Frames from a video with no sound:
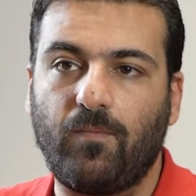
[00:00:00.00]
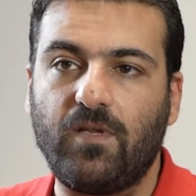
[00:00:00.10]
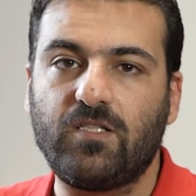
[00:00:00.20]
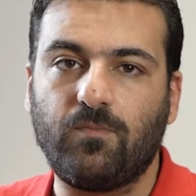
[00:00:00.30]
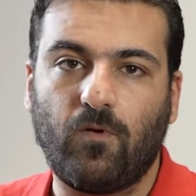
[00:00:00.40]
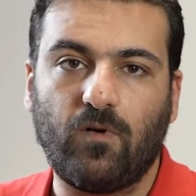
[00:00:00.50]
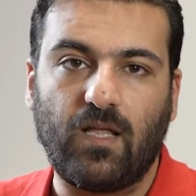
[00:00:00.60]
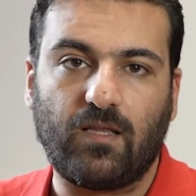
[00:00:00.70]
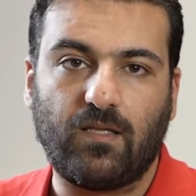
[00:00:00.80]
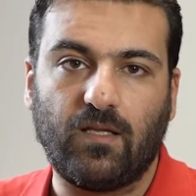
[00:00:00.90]
principle
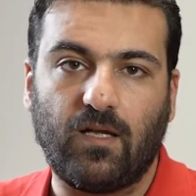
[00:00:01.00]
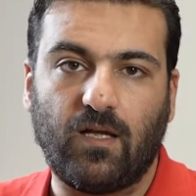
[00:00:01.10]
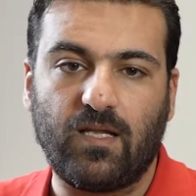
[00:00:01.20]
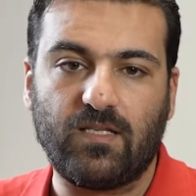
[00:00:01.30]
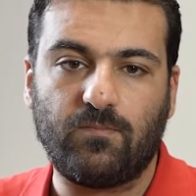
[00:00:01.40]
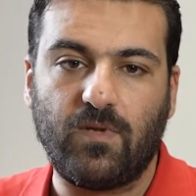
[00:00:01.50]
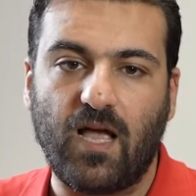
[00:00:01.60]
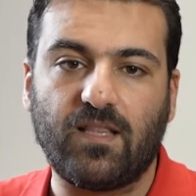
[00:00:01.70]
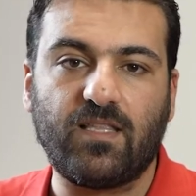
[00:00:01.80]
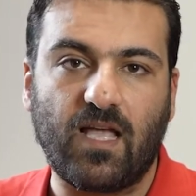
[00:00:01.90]
that is
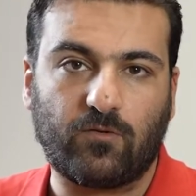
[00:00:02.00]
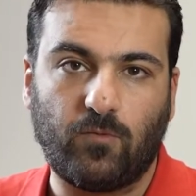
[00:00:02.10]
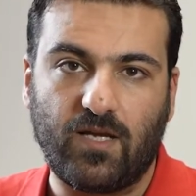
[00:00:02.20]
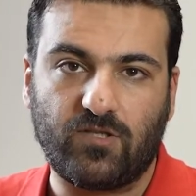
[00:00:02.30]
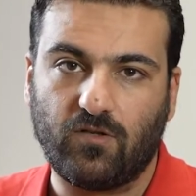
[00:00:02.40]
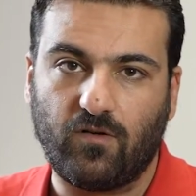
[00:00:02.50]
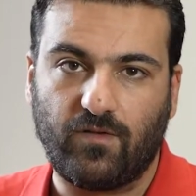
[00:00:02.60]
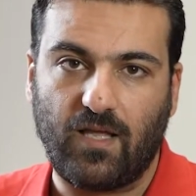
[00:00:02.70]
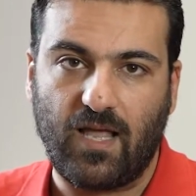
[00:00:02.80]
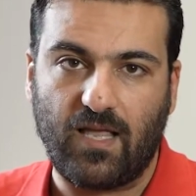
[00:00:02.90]
behind the actuation of
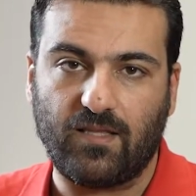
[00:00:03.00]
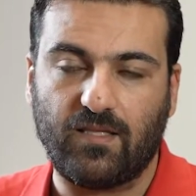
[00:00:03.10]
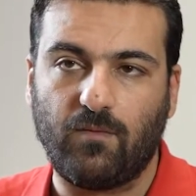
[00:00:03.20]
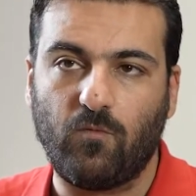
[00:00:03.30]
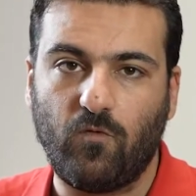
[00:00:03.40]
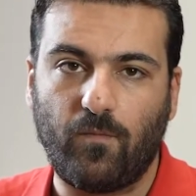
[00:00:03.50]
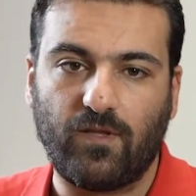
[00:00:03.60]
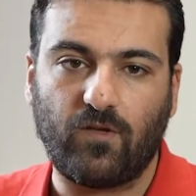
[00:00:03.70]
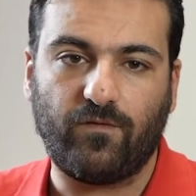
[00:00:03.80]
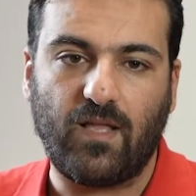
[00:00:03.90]
the hand, the
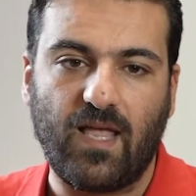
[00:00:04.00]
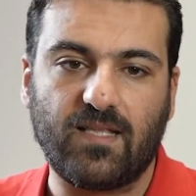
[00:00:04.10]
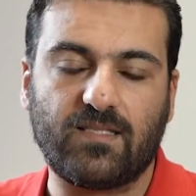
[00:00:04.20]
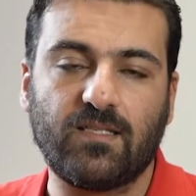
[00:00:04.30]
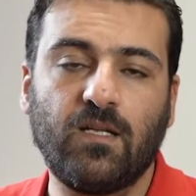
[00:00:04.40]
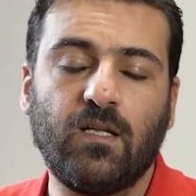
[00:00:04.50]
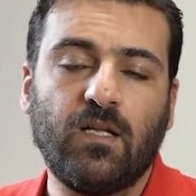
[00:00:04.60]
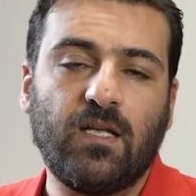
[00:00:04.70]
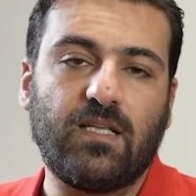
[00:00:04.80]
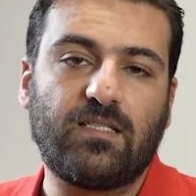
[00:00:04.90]
movement of the hands,
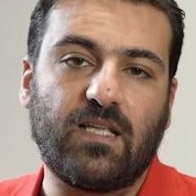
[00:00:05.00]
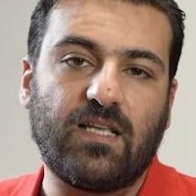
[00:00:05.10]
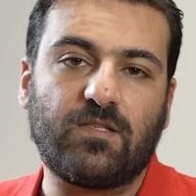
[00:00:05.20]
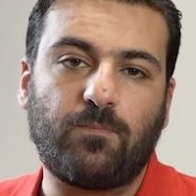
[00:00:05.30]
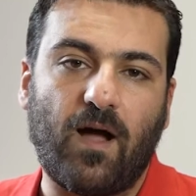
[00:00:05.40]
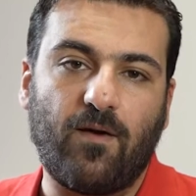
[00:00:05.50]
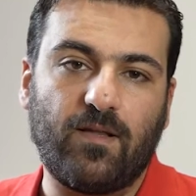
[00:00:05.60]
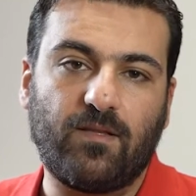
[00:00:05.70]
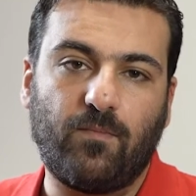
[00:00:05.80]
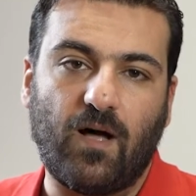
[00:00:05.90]
is
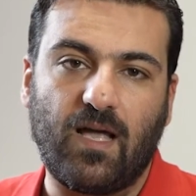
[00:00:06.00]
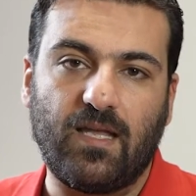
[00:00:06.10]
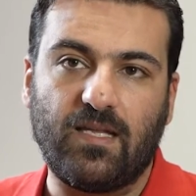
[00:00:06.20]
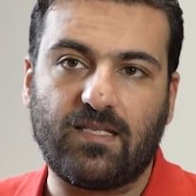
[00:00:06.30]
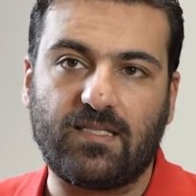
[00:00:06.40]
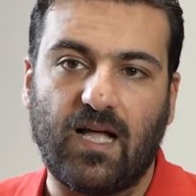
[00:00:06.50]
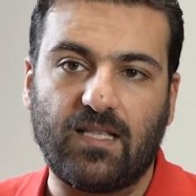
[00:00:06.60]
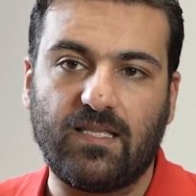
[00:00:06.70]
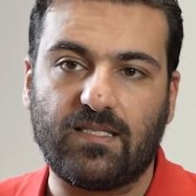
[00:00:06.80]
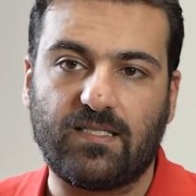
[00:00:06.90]
inspired by
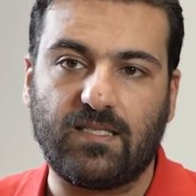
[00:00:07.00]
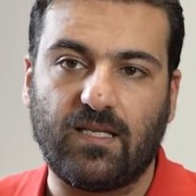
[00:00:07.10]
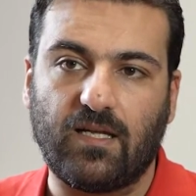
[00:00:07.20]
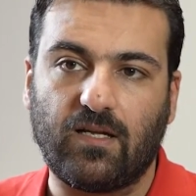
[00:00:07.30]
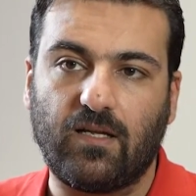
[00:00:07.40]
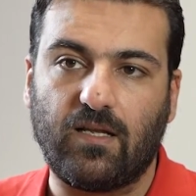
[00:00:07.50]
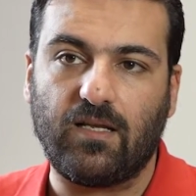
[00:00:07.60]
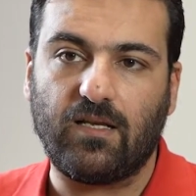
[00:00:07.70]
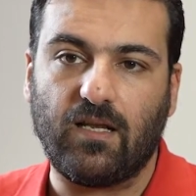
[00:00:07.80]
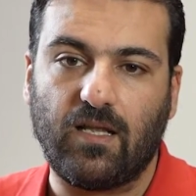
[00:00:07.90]
studies
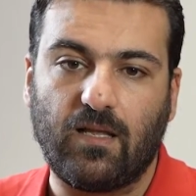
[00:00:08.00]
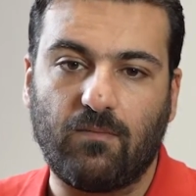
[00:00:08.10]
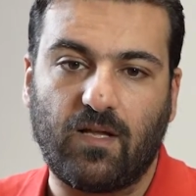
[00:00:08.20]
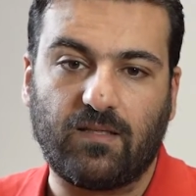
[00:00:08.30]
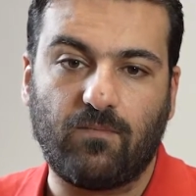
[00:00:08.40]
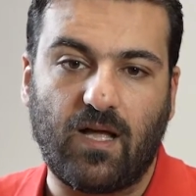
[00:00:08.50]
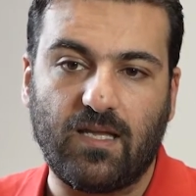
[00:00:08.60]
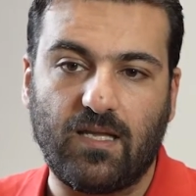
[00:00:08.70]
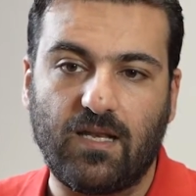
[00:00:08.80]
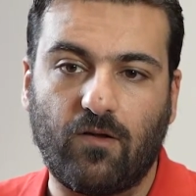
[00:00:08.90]
by
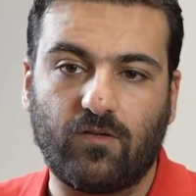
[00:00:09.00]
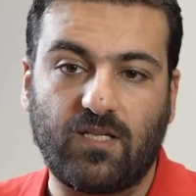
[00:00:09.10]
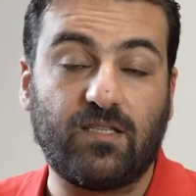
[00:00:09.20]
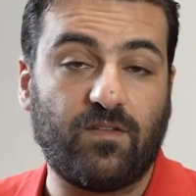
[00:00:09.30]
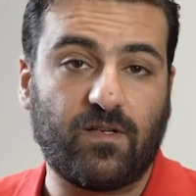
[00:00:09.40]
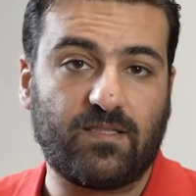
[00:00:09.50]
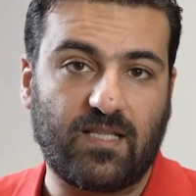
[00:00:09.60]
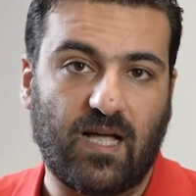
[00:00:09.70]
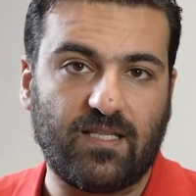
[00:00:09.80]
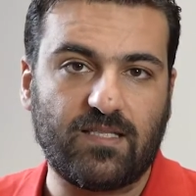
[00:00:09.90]
neuroscientific
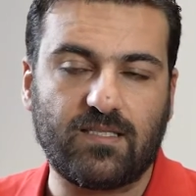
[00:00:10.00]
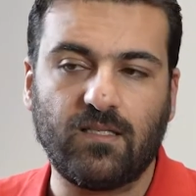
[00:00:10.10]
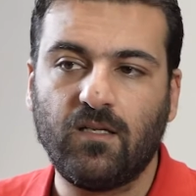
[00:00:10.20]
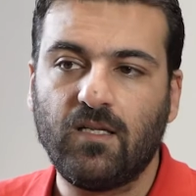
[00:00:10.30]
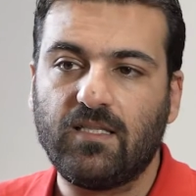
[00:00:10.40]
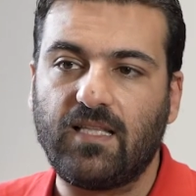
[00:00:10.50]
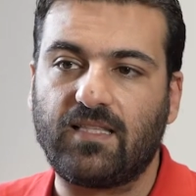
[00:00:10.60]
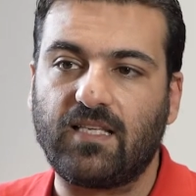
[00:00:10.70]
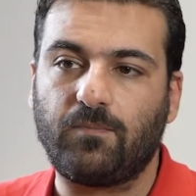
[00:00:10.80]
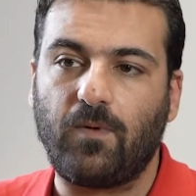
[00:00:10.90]
studies that
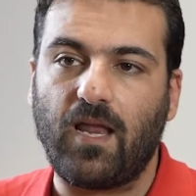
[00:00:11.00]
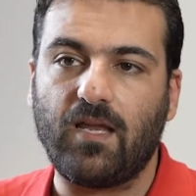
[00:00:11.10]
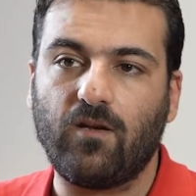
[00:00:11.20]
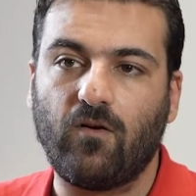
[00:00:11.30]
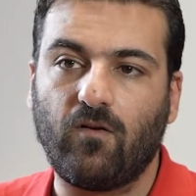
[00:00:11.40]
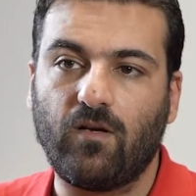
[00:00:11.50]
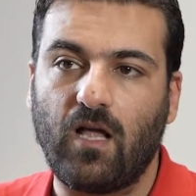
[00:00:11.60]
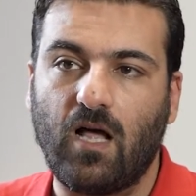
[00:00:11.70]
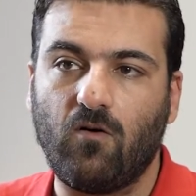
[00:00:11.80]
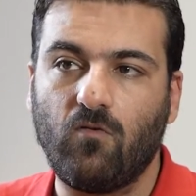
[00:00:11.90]
explain on
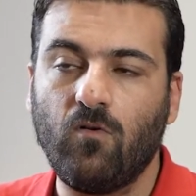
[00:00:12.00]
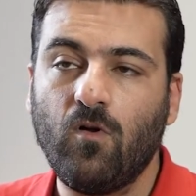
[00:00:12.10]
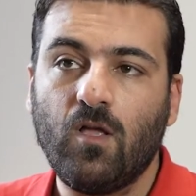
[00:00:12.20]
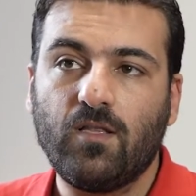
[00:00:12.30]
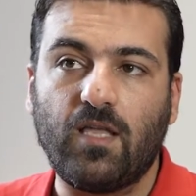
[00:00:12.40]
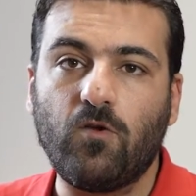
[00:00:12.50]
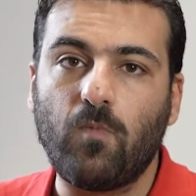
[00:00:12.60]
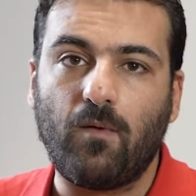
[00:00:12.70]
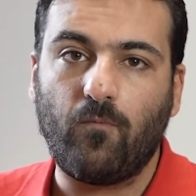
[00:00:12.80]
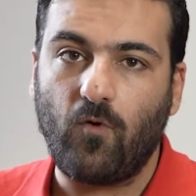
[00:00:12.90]
how the
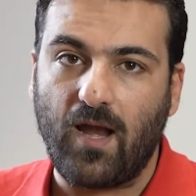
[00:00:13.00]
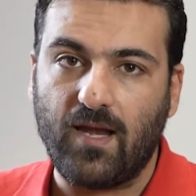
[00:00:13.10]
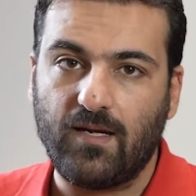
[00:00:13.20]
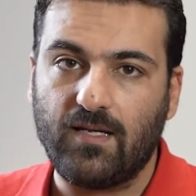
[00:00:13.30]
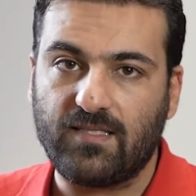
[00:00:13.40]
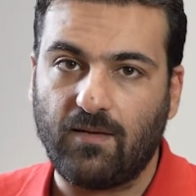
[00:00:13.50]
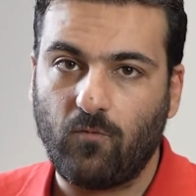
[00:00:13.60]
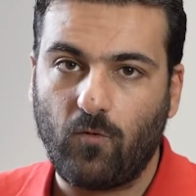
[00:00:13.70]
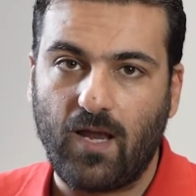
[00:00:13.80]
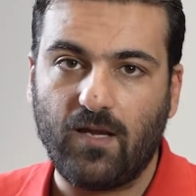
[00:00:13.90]
human brain in some
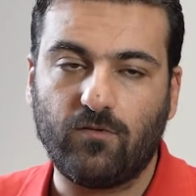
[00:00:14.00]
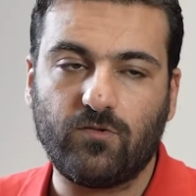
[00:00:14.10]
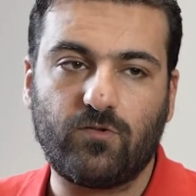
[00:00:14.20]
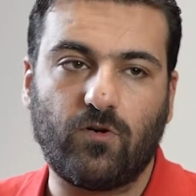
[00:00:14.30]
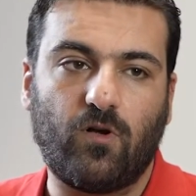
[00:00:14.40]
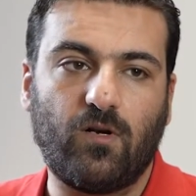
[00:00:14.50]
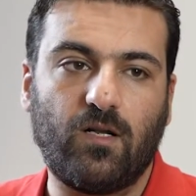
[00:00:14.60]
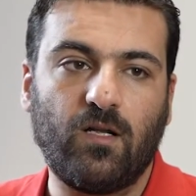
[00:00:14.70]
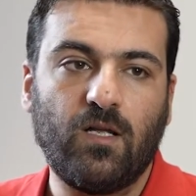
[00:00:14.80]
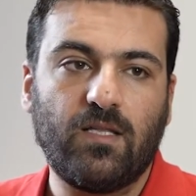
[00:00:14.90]
way
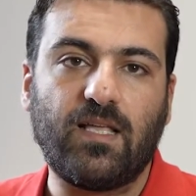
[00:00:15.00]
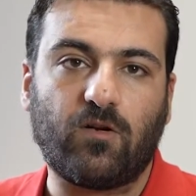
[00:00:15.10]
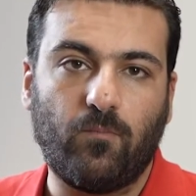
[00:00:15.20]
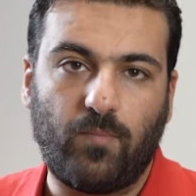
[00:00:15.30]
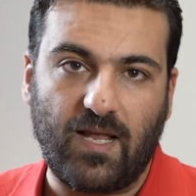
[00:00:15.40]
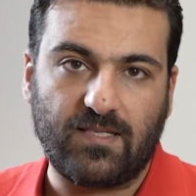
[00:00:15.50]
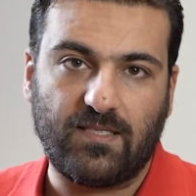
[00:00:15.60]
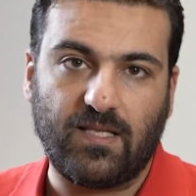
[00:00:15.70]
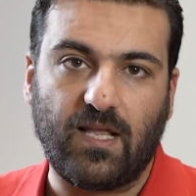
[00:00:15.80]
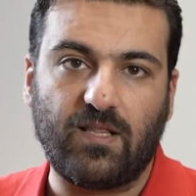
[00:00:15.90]
control the
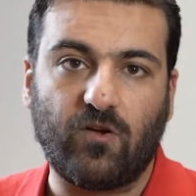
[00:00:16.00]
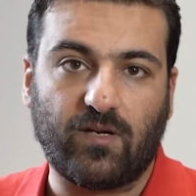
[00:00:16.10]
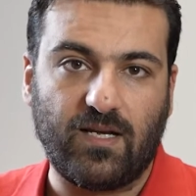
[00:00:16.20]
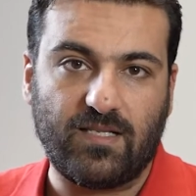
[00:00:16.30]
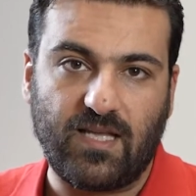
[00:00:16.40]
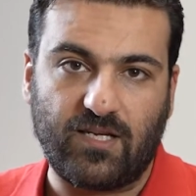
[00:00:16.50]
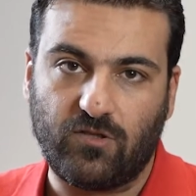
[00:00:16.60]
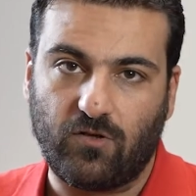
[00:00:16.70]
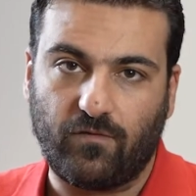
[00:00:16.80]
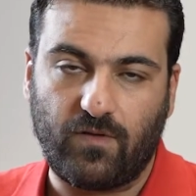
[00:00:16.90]
complexity and the
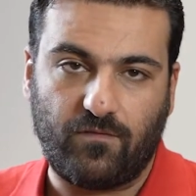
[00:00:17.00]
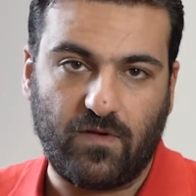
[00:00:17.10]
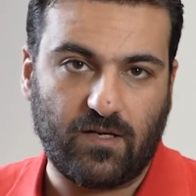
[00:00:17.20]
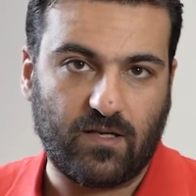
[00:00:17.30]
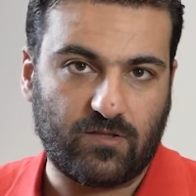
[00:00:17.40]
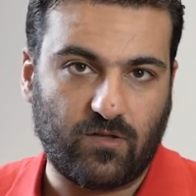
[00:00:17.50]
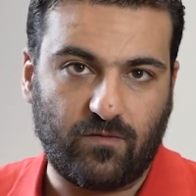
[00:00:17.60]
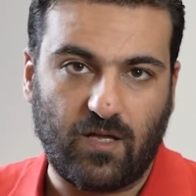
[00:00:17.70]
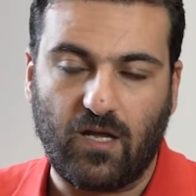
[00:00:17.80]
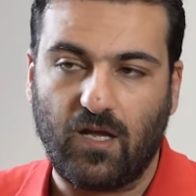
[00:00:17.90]
organization of the fingers of
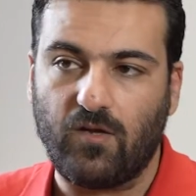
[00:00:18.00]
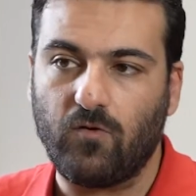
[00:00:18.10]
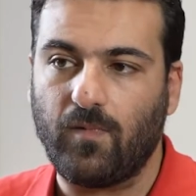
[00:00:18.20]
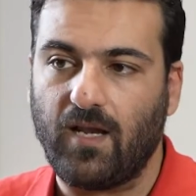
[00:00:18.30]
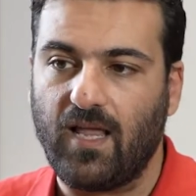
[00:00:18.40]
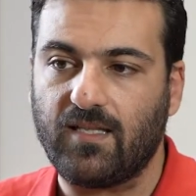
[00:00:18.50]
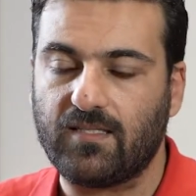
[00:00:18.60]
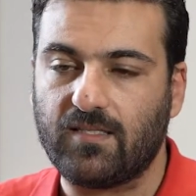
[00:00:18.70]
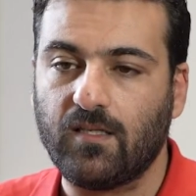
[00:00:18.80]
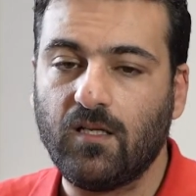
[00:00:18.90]
the human hands.